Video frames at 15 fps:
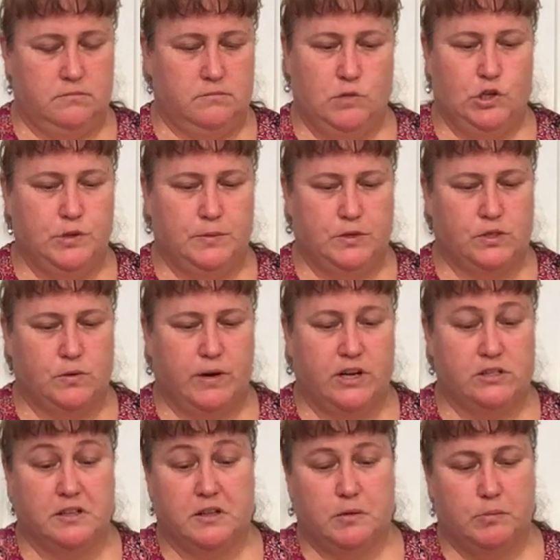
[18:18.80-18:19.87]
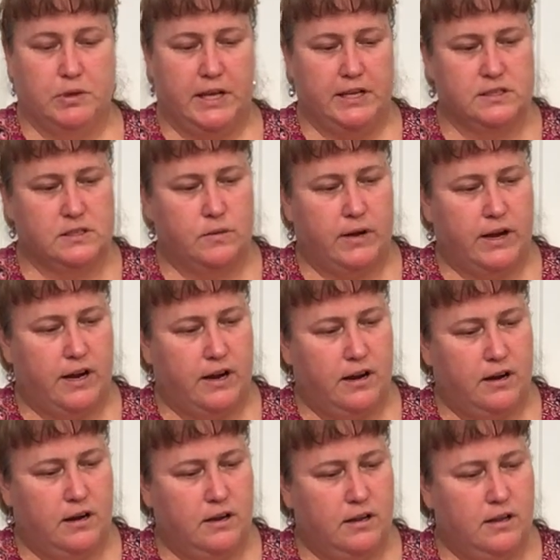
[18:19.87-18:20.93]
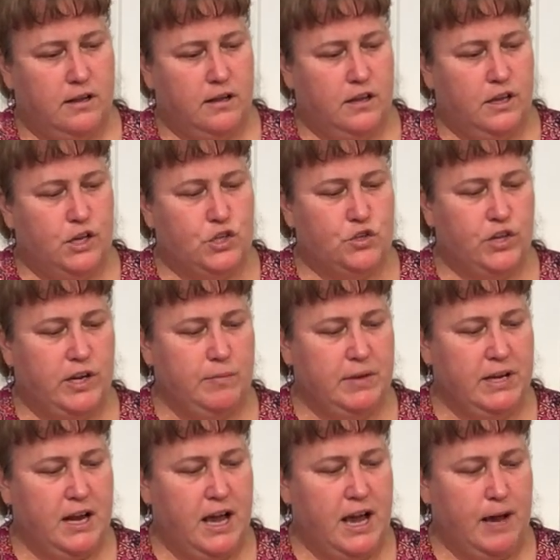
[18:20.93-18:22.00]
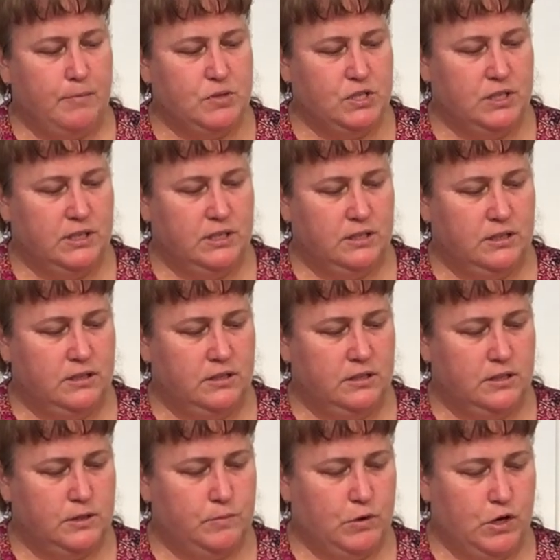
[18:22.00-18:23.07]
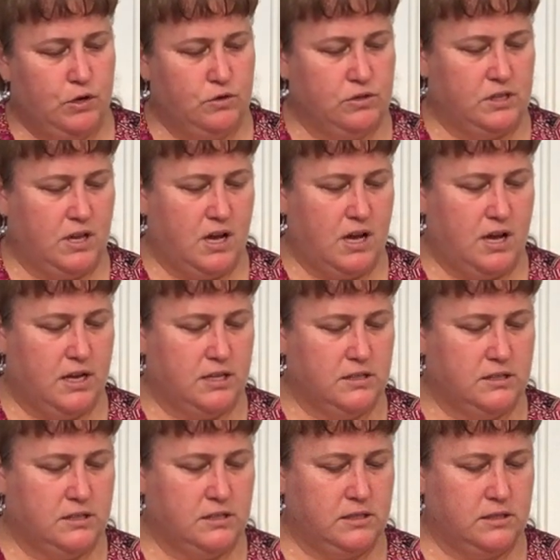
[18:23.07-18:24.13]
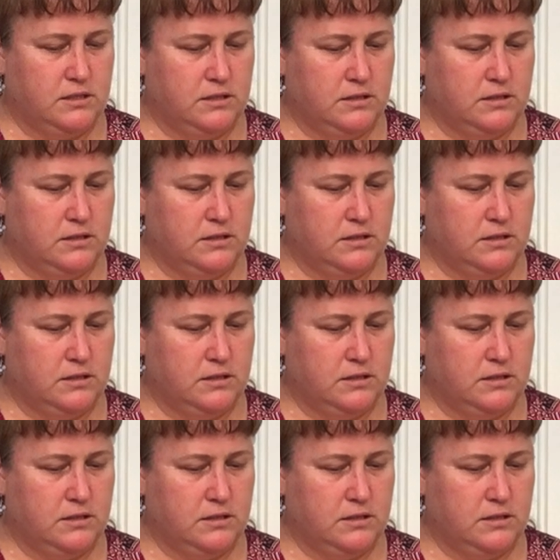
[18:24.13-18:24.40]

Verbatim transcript: multiple squares and then a blank square, treatment options, pros, cons.